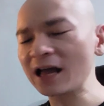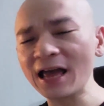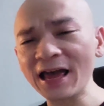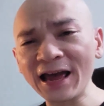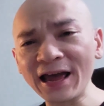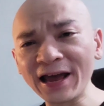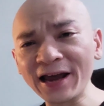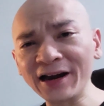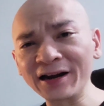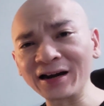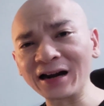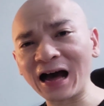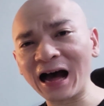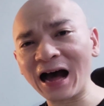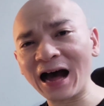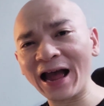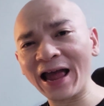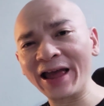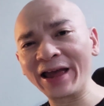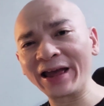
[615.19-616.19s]
And
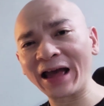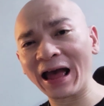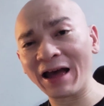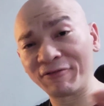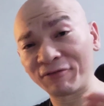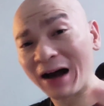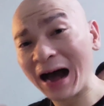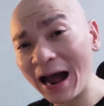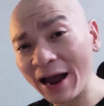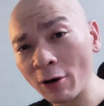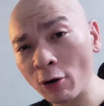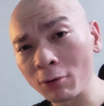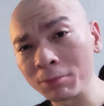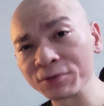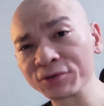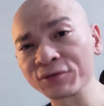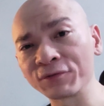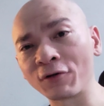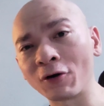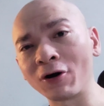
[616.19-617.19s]
I have high
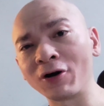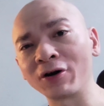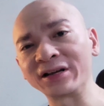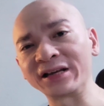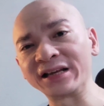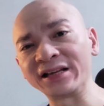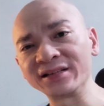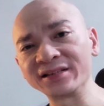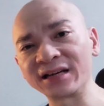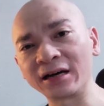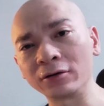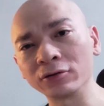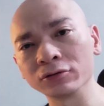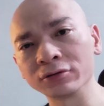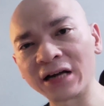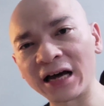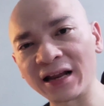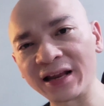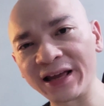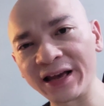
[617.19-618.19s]
hopes for the Intel
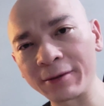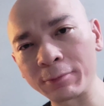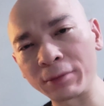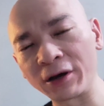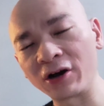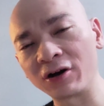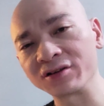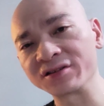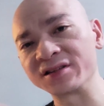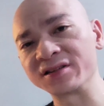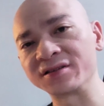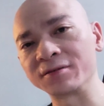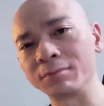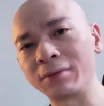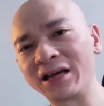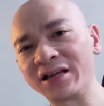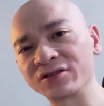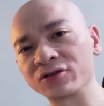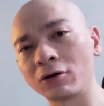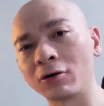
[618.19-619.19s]
Lunar Lake because it's
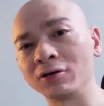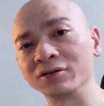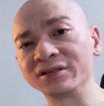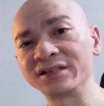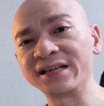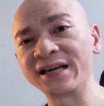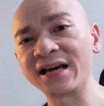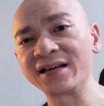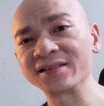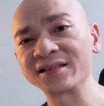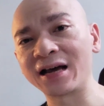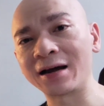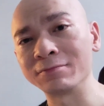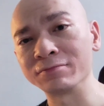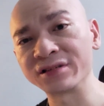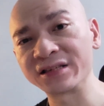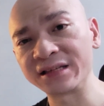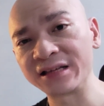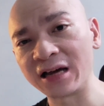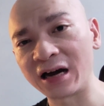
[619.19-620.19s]
based on
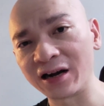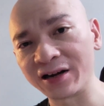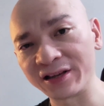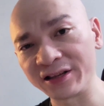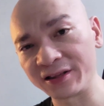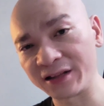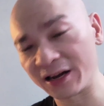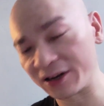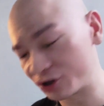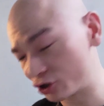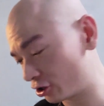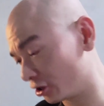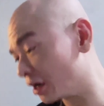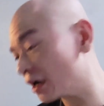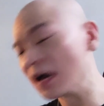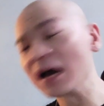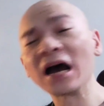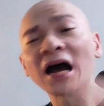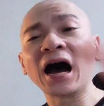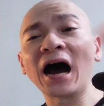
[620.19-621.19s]
TSMC architecture.
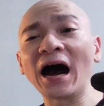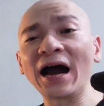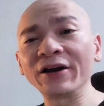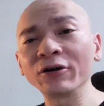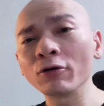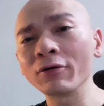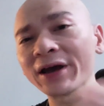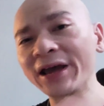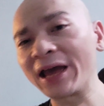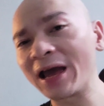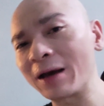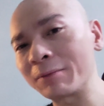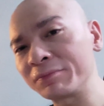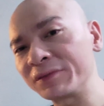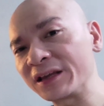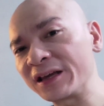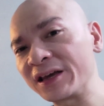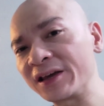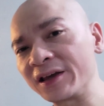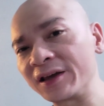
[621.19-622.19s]
I know
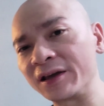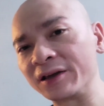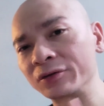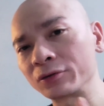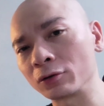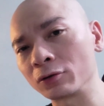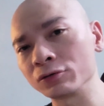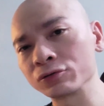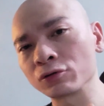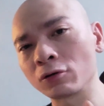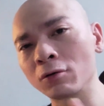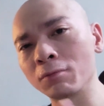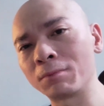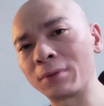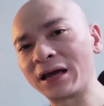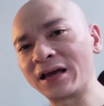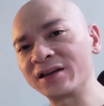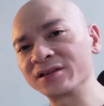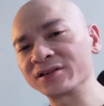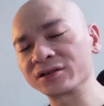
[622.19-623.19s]
AMD is also
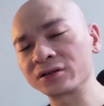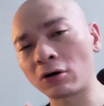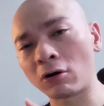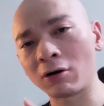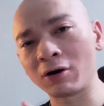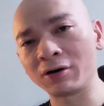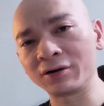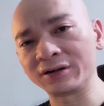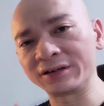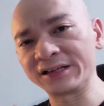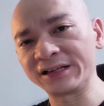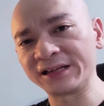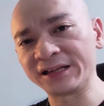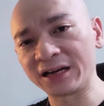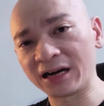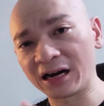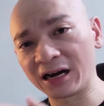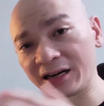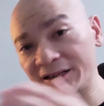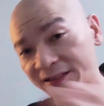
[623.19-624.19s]
based on
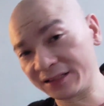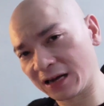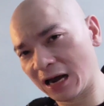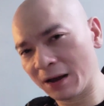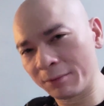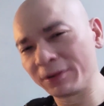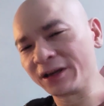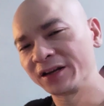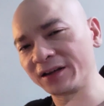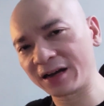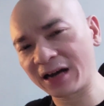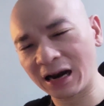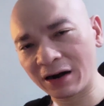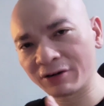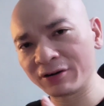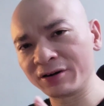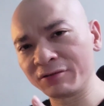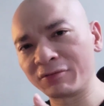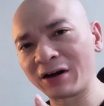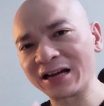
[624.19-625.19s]
the
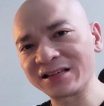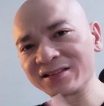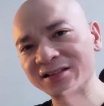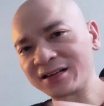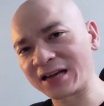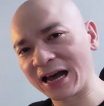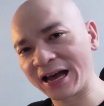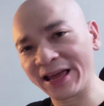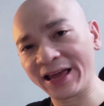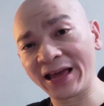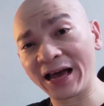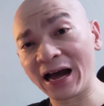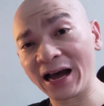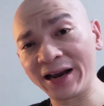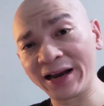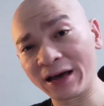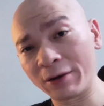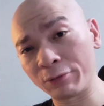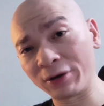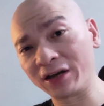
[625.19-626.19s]
current Ryzen 9
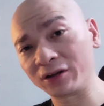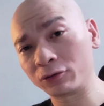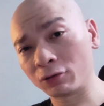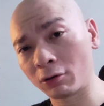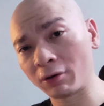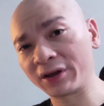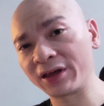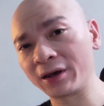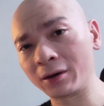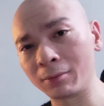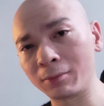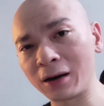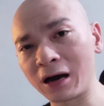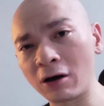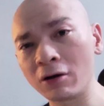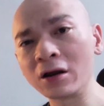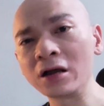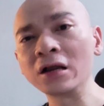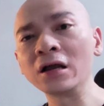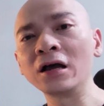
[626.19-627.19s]
AI that we are talking
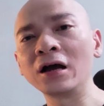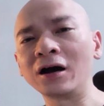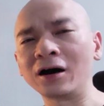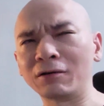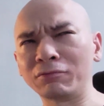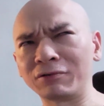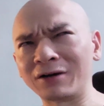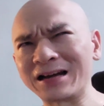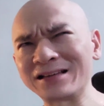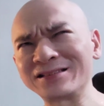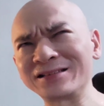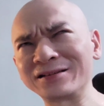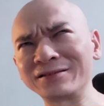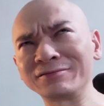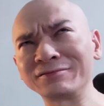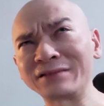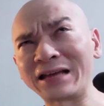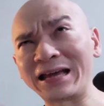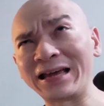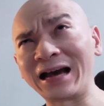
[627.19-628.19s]
about.
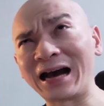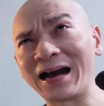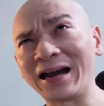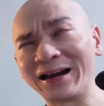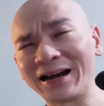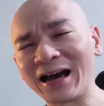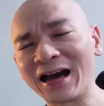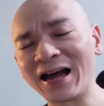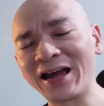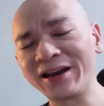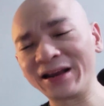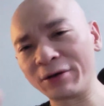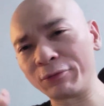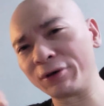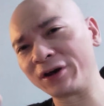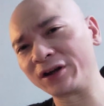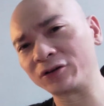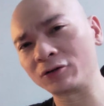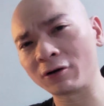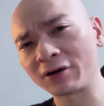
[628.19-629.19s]
Ryzen AI 9 that
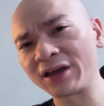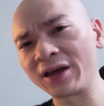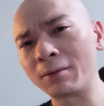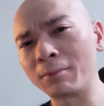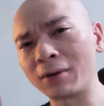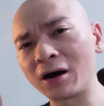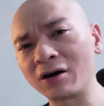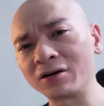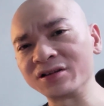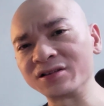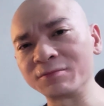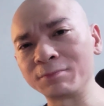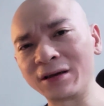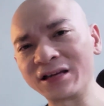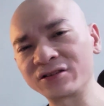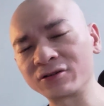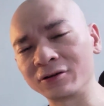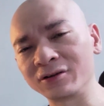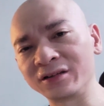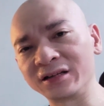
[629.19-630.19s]
we are talking about is
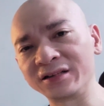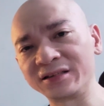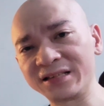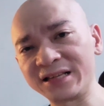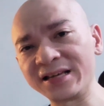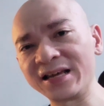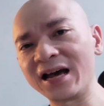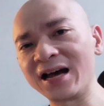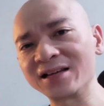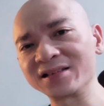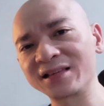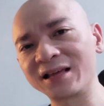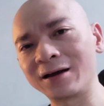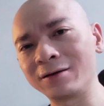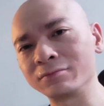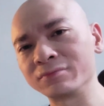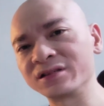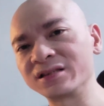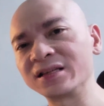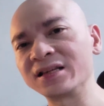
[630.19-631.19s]
based on the
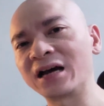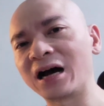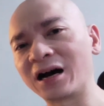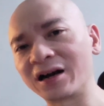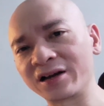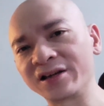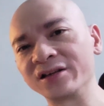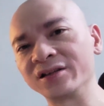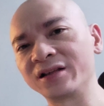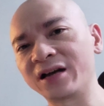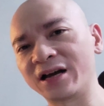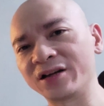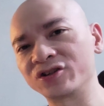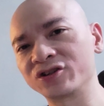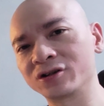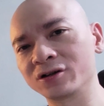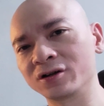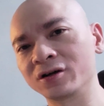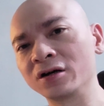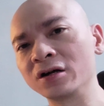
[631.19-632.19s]
TSMC
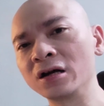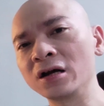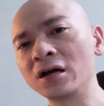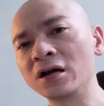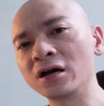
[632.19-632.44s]
architecture.